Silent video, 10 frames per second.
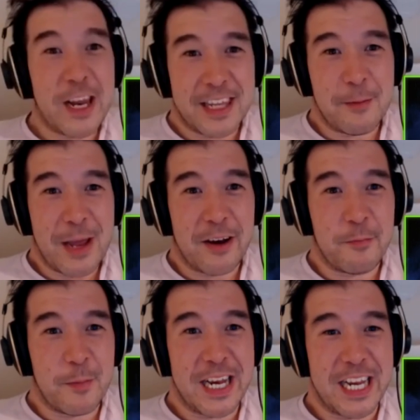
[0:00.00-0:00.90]
the
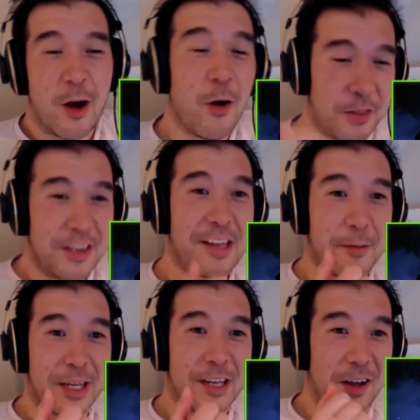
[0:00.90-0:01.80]
amount of money on the
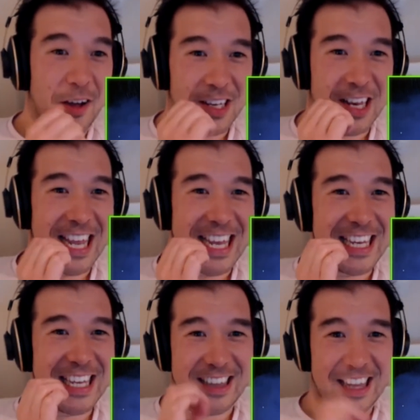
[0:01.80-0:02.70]
debit card.
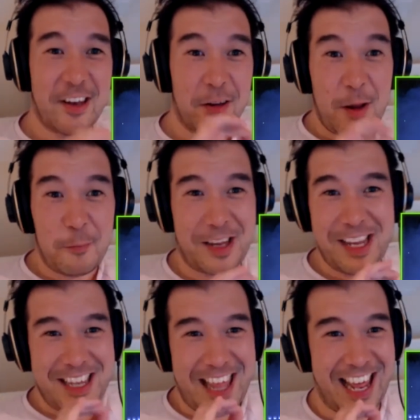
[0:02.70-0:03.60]
Like, they don't
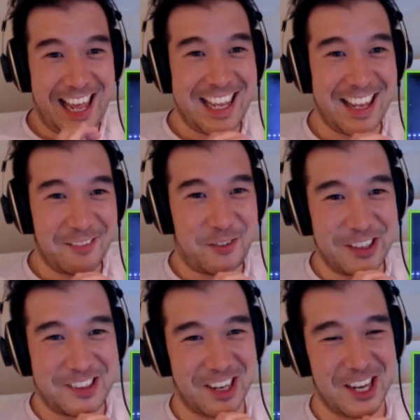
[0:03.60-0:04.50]
update that
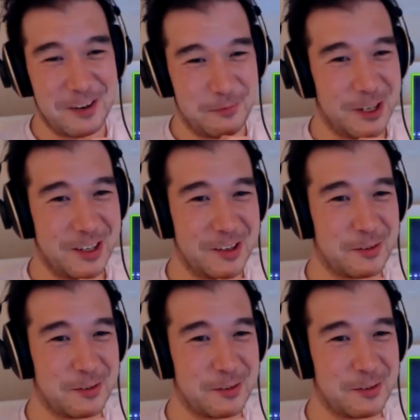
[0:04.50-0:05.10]
every time you use